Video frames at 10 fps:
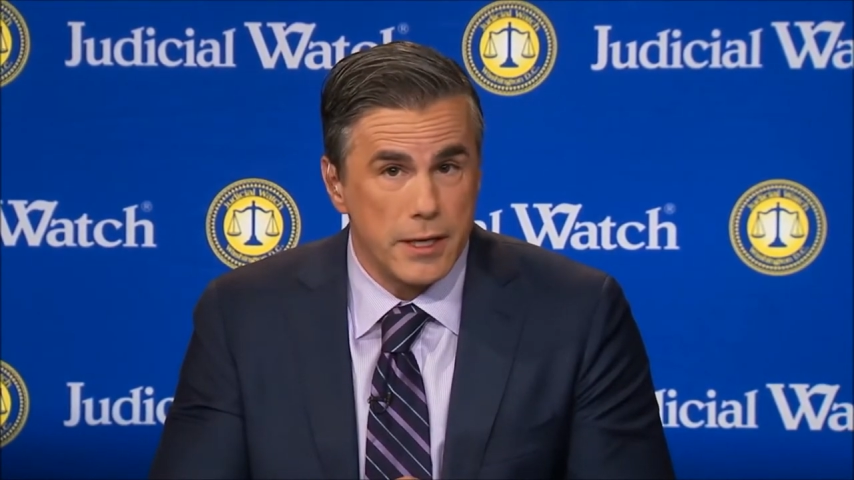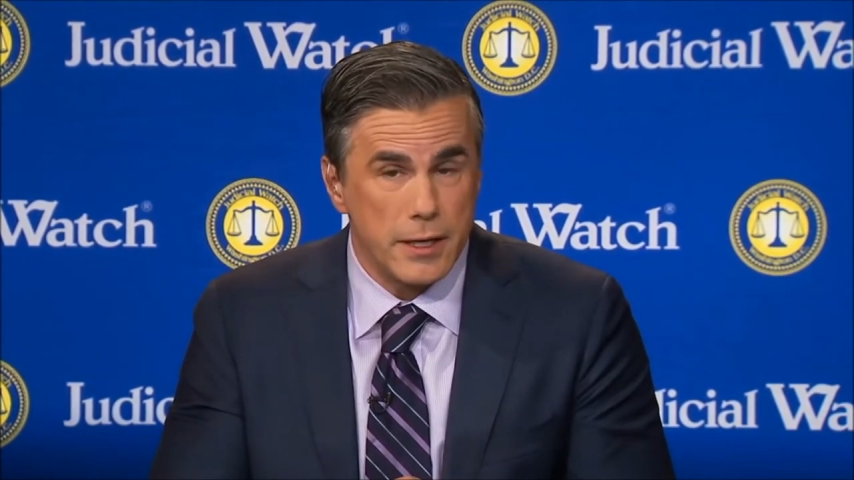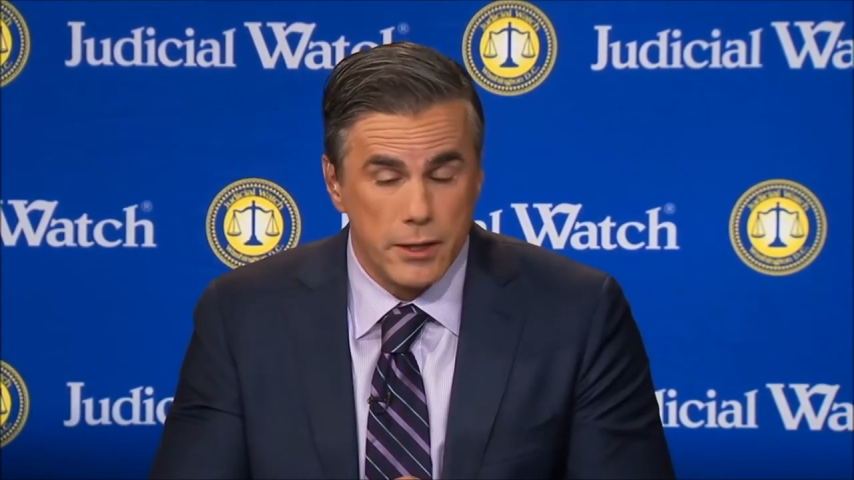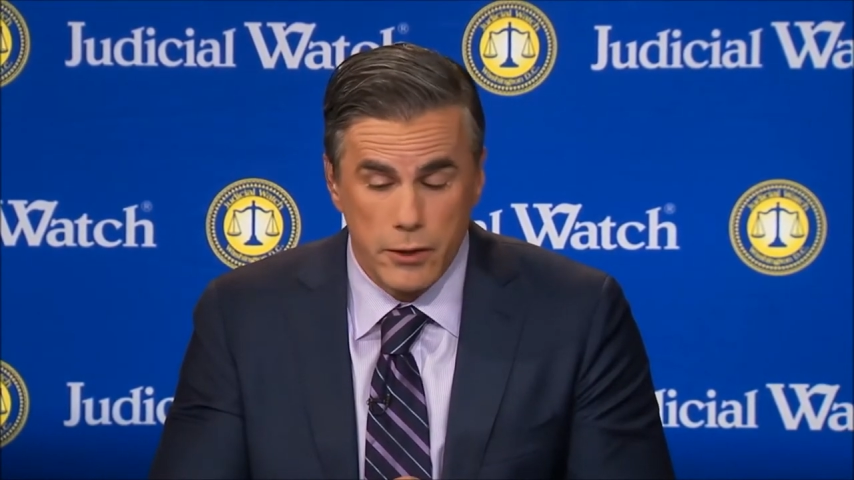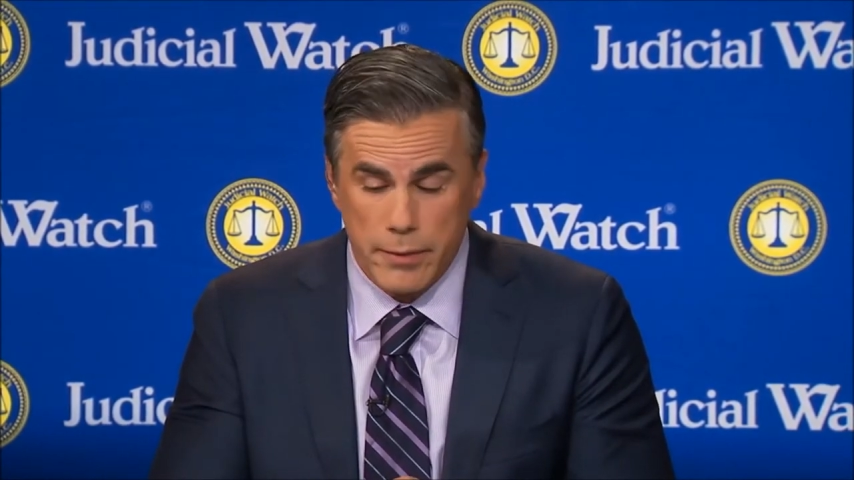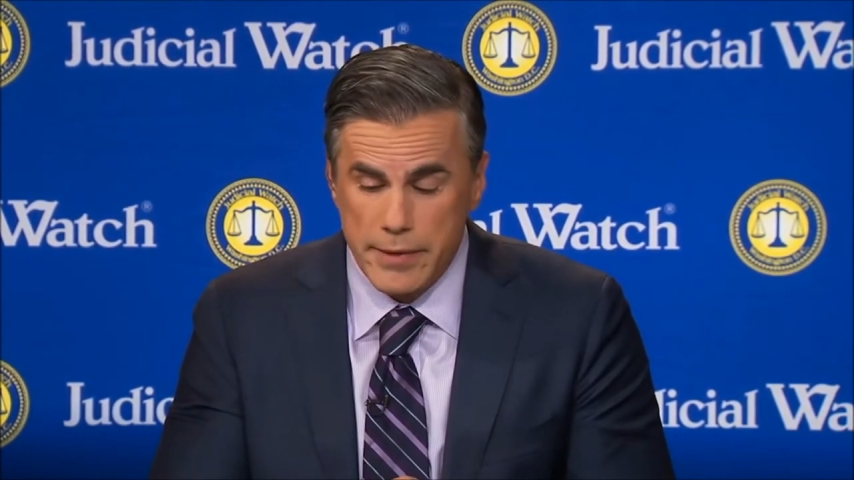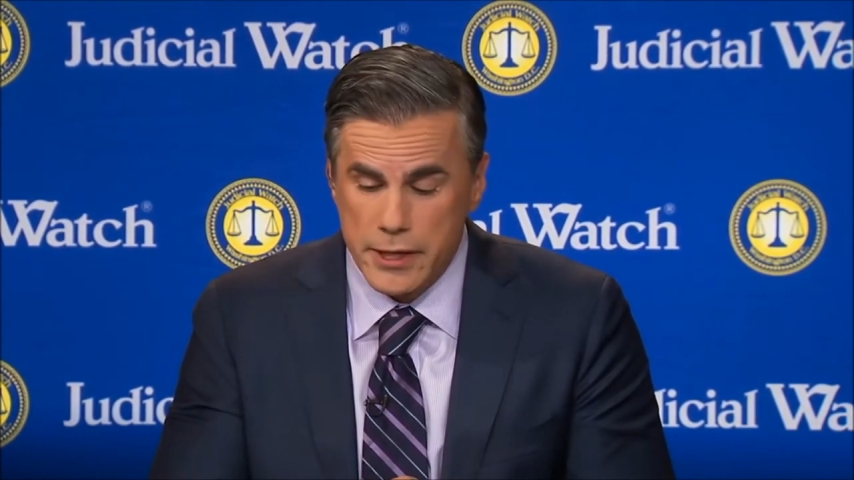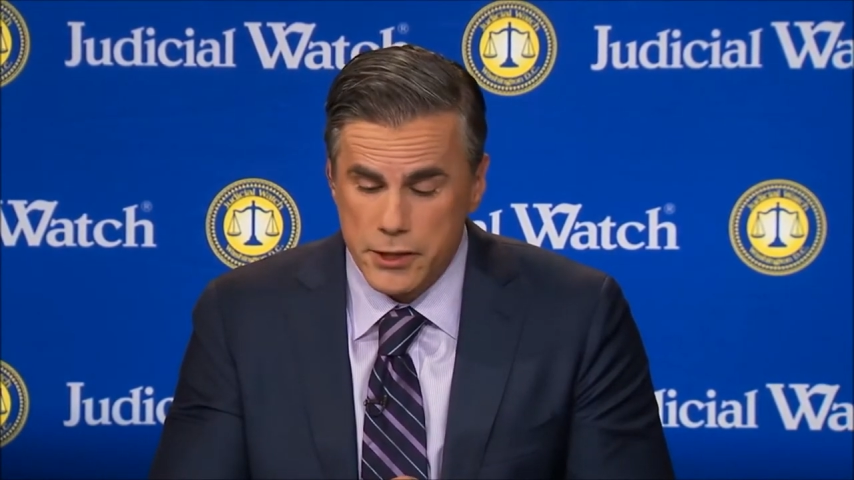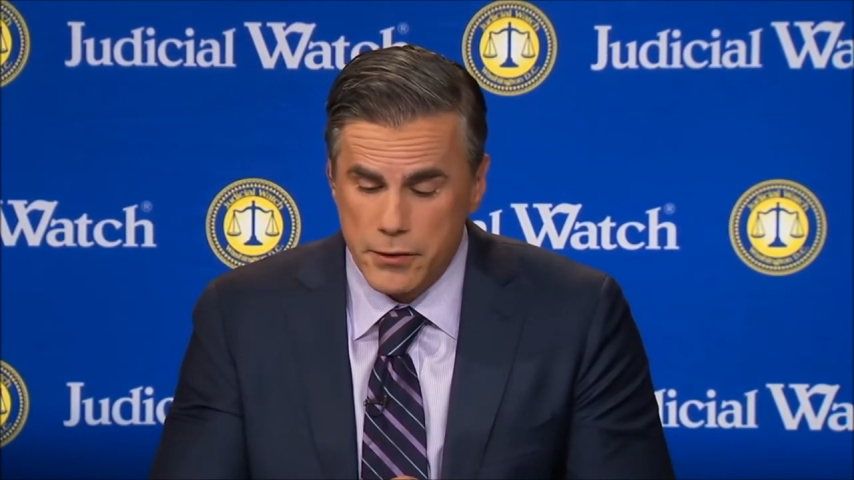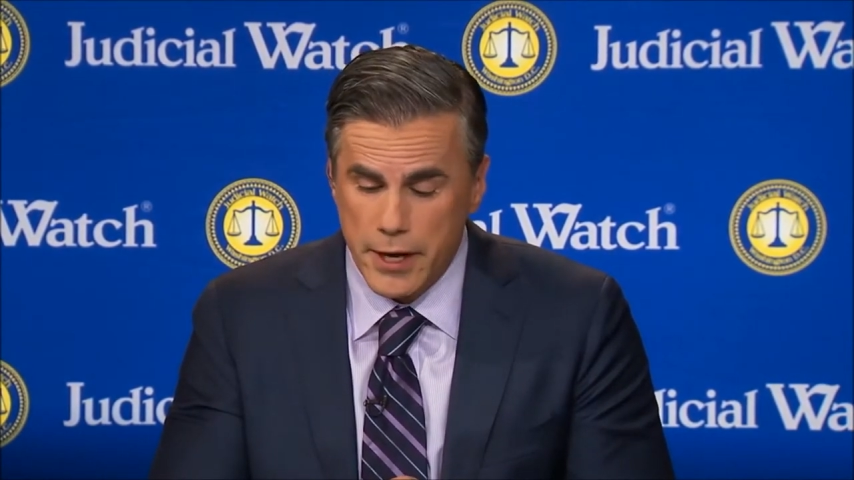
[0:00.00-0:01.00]
in the new
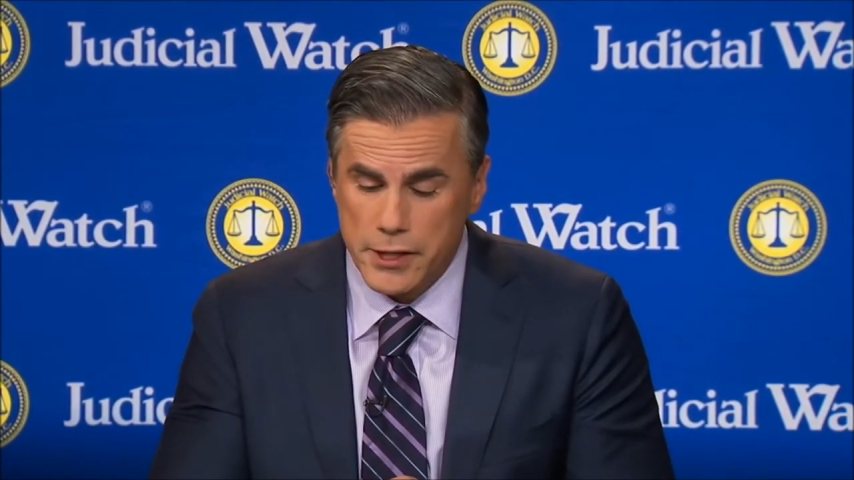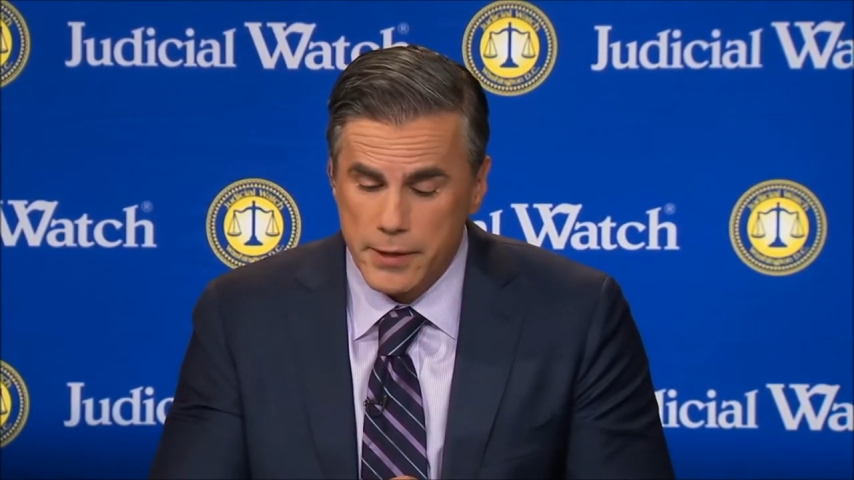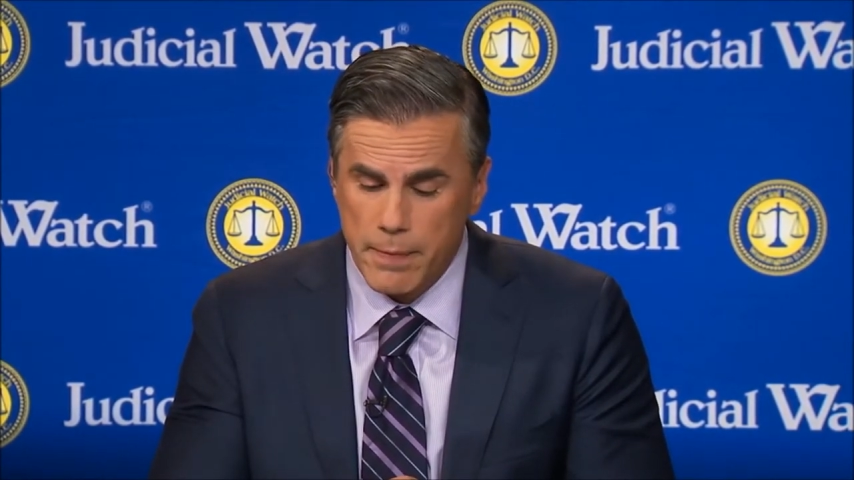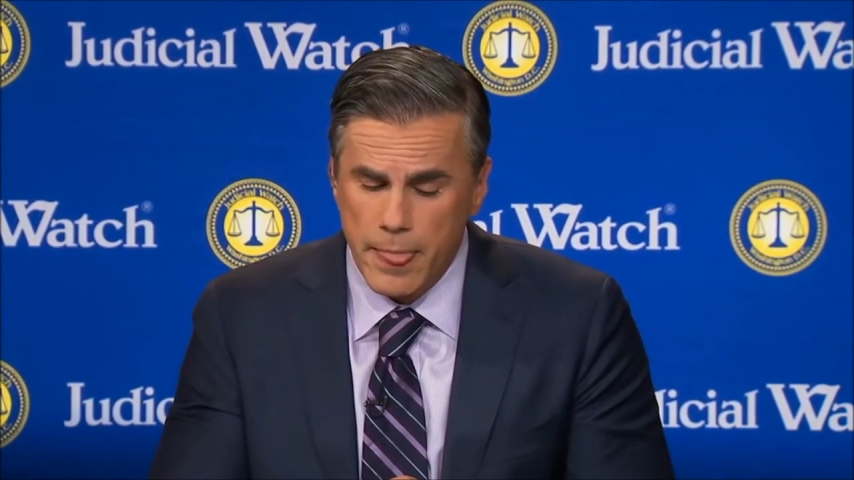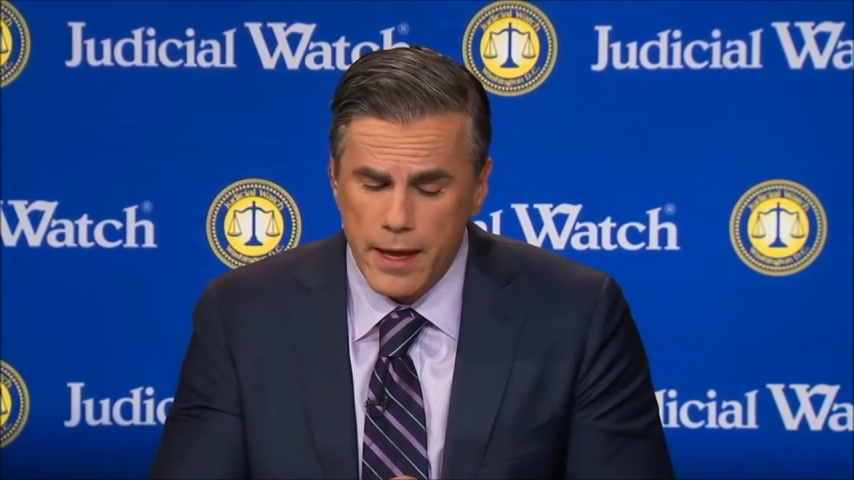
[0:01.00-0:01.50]
administration.